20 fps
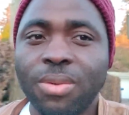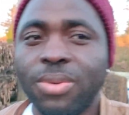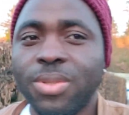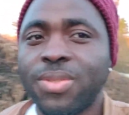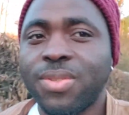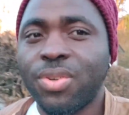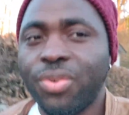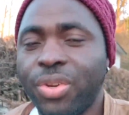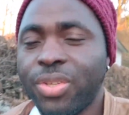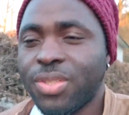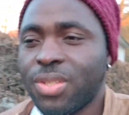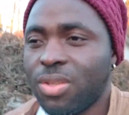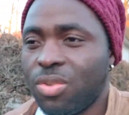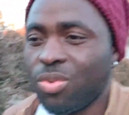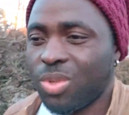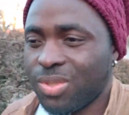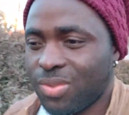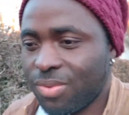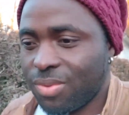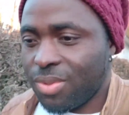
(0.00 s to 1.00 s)
It was
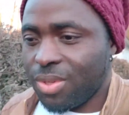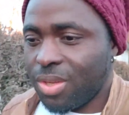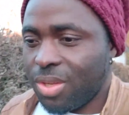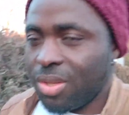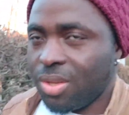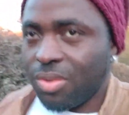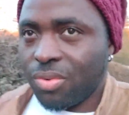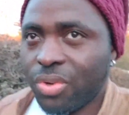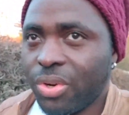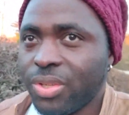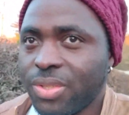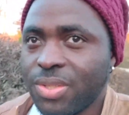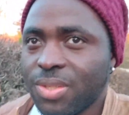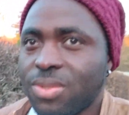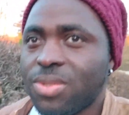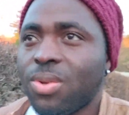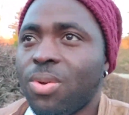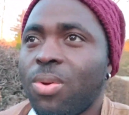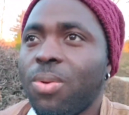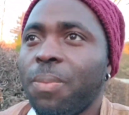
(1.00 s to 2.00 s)
crazy.
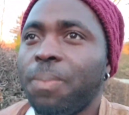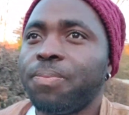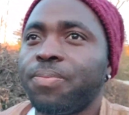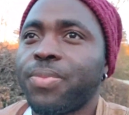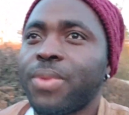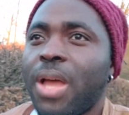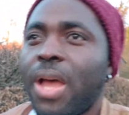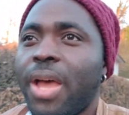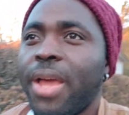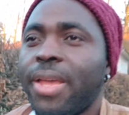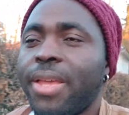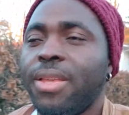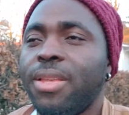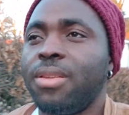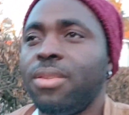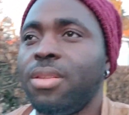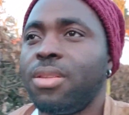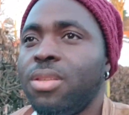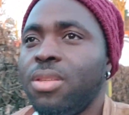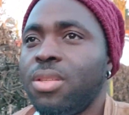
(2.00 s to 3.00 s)
So I